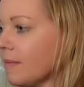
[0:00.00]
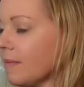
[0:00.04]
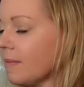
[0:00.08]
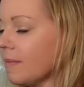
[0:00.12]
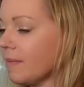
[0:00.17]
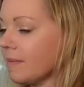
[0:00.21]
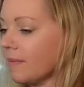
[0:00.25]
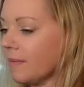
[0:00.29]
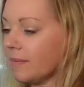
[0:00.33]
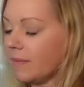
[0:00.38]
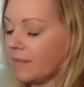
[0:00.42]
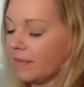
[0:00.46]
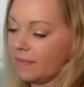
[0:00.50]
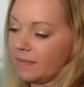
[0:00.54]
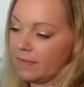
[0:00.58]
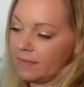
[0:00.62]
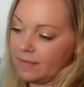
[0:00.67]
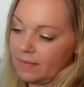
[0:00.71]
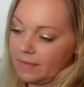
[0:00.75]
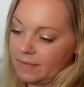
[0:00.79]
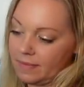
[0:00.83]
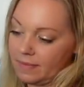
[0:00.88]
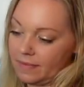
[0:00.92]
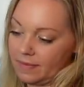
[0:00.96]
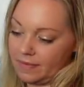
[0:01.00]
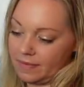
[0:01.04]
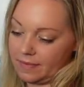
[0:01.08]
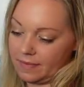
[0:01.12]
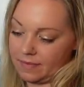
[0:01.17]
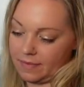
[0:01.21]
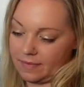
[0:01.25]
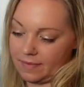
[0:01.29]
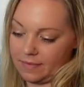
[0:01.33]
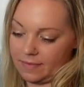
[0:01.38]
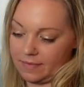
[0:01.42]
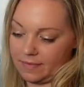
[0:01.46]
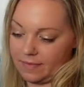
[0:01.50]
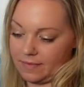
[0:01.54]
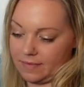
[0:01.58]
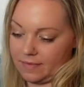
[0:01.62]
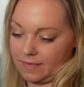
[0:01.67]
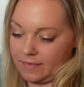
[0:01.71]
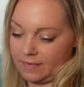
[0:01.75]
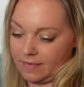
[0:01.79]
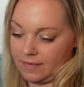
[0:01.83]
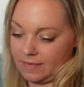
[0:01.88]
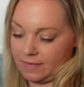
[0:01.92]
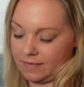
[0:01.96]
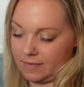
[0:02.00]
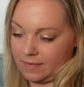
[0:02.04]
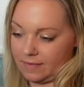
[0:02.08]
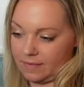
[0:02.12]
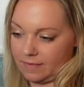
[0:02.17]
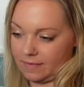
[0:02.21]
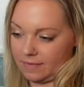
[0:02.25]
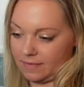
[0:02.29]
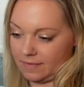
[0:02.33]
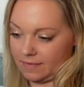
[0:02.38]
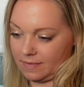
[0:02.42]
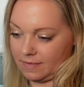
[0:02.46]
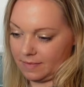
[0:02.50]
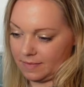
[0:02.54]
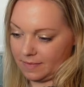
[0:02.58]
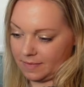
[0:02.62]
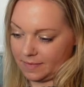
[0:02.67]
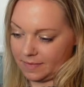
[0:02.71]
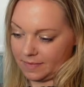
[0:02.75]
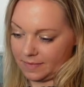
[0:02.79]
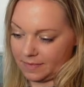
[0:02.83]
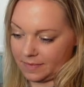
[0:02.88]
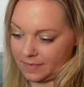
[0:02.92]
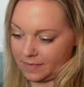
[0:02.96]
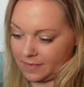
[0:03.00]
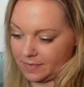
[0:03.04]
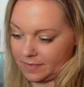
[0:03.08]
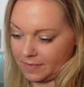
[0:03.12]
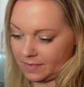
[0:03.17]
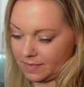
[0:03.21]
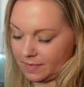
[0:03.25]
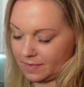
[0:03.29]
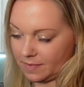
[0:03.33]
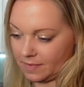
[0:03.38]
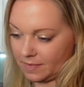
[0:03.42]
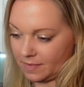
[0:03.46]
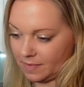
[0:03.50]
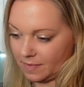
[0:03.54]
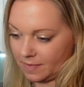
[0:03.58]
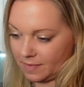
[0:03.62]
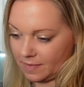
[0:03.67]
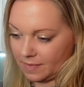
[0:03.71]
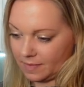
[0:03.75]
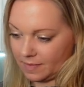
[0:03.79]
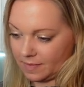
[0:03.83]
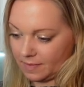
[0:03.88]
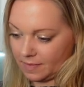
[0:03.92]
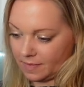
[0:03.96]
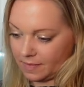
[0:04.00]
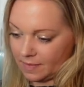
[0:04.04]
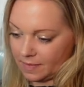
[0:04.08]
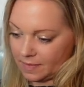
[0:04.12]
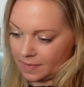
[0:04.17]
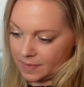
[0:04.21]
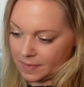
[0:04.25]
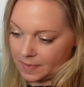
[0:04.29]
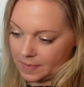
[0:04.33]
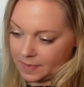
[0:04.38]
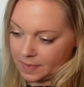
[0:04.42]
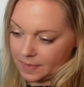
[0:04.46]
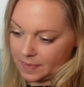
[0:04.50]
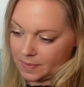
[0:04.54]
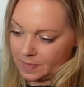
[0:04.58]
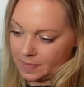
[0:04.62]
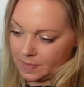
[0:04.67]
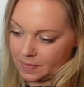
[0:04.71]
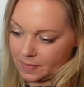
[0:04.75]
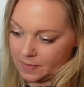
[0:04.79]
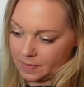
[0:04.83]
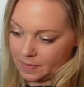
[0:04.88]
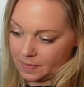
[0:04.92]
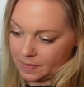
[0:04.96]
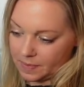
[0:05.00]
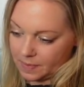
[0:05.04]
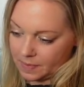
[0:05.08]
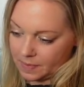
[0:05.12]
(silent)